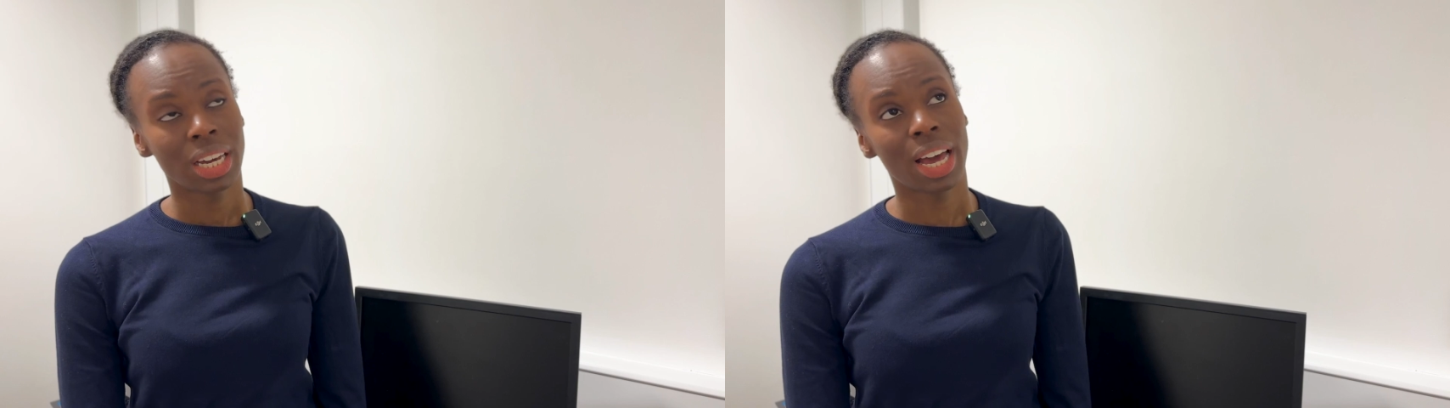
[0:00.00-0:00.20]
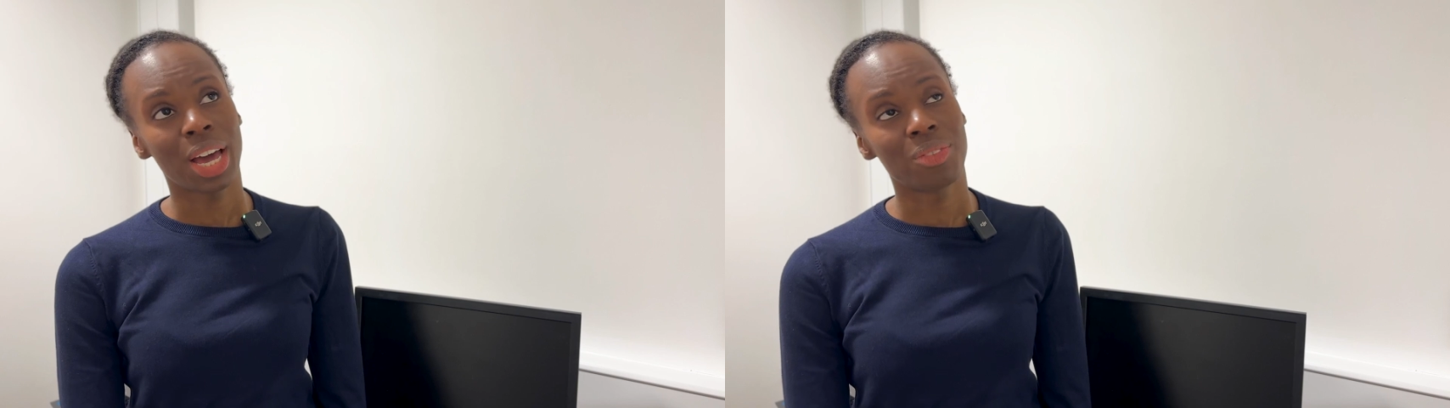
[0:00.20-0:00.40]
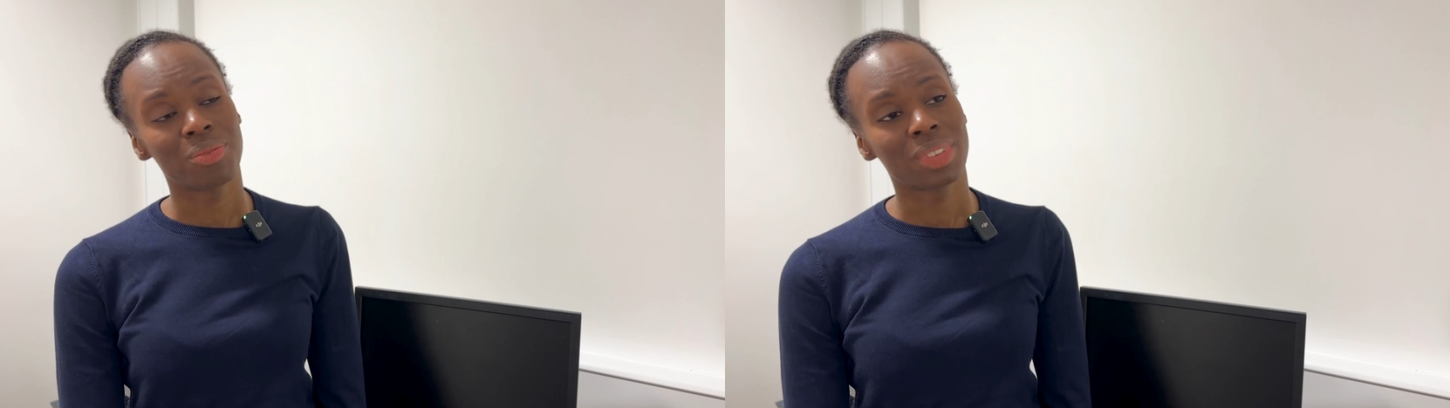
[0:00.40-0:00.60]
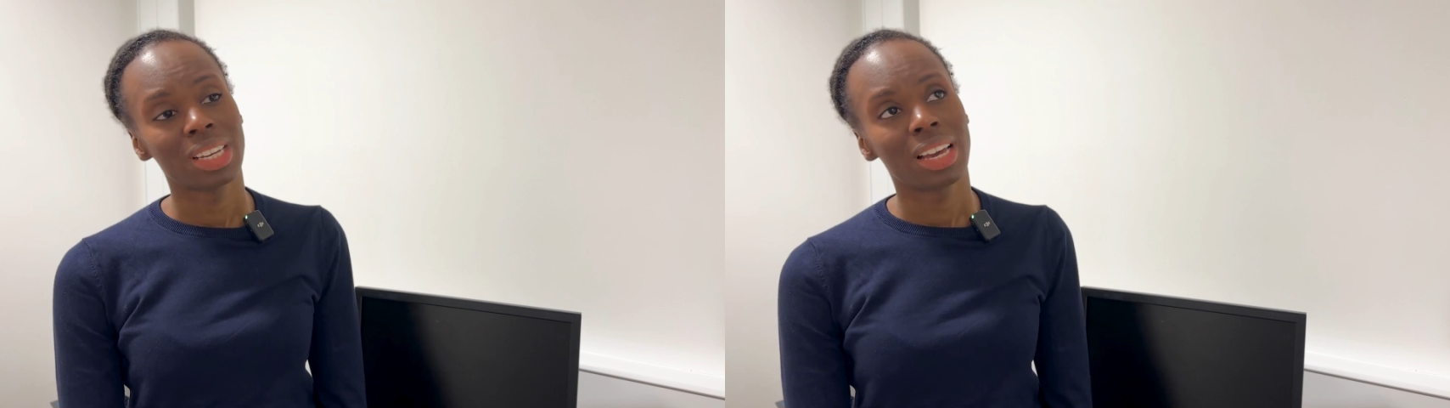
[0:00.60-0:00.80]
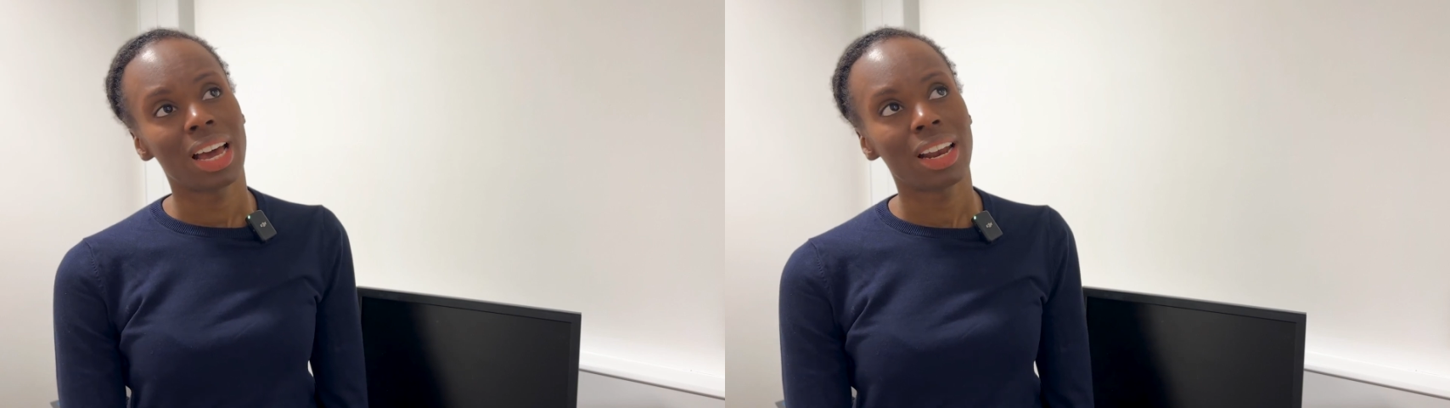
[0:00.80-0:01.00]
And
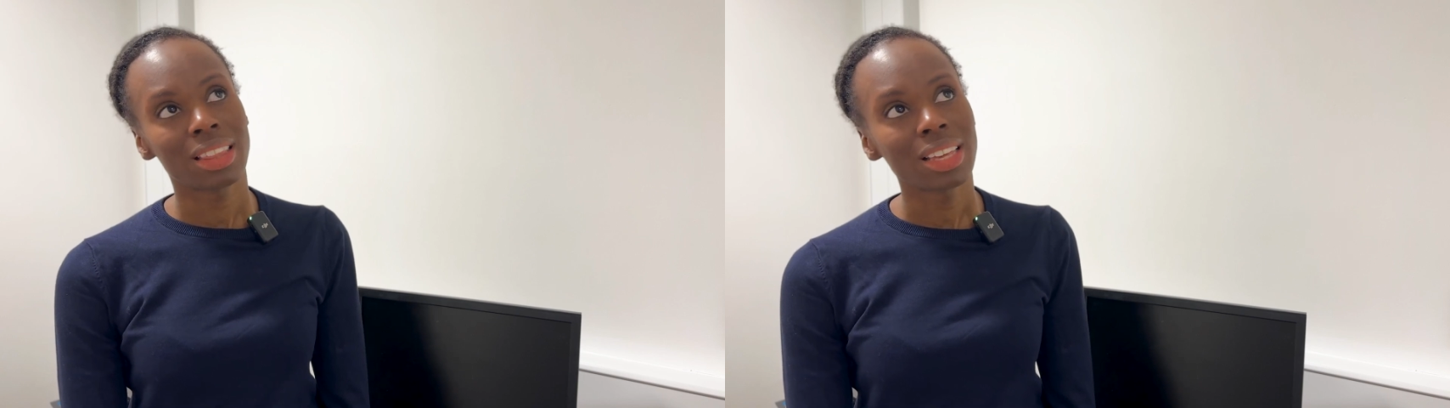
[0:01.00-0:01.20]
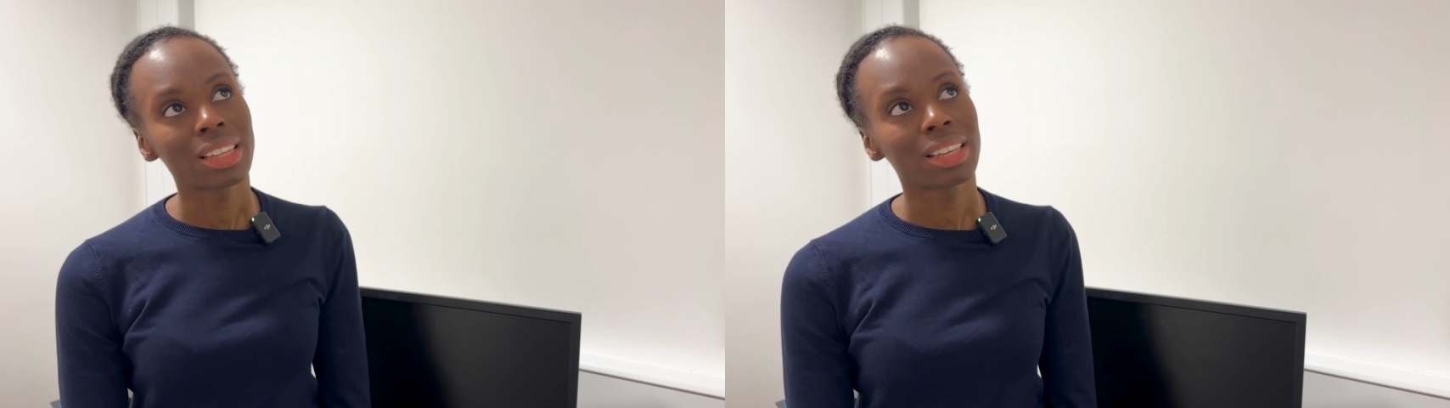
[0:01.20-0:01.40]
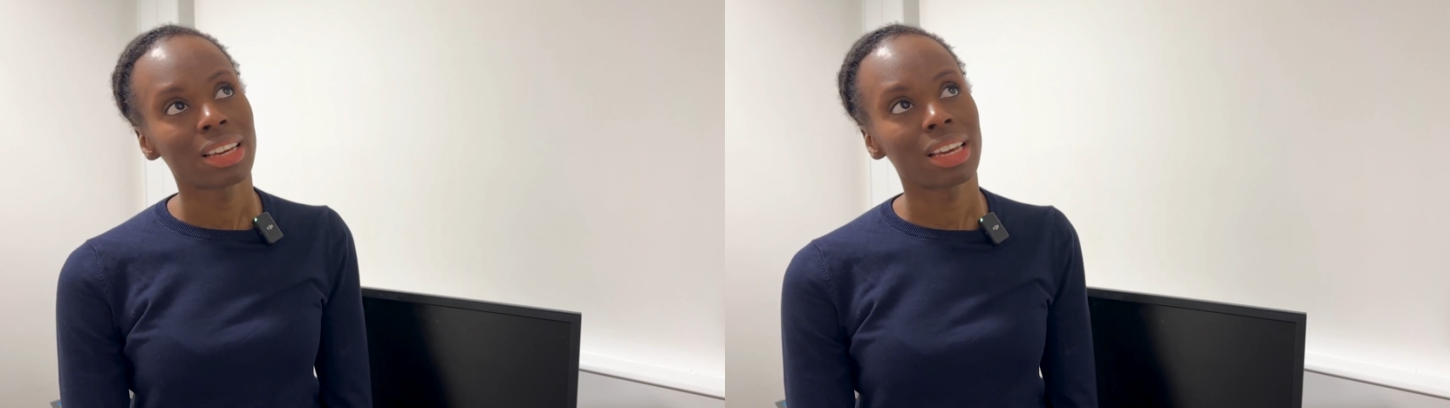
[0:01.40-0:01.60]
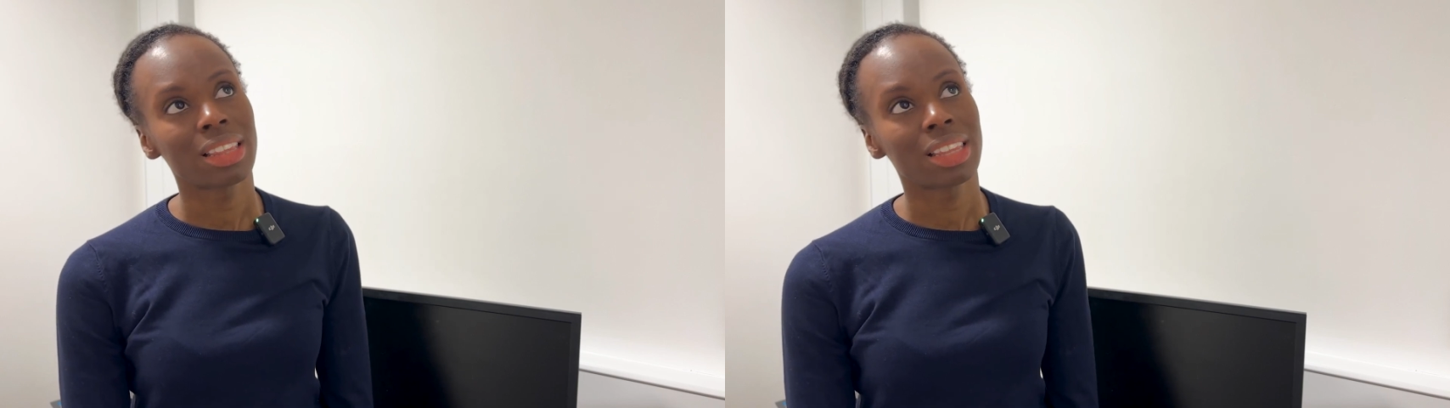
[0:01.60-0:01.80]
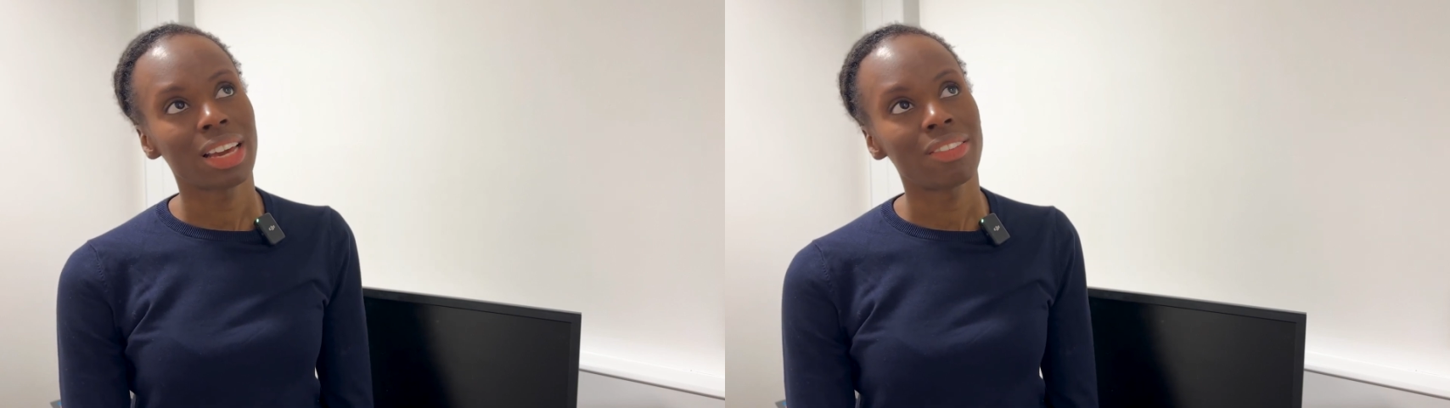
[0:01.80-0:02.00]
I think
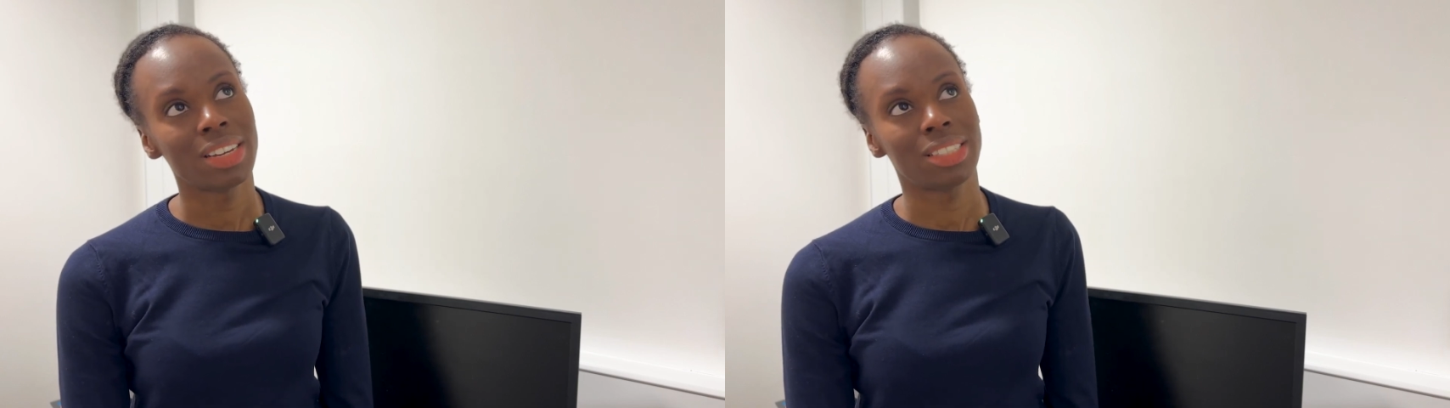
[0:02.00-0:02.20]
there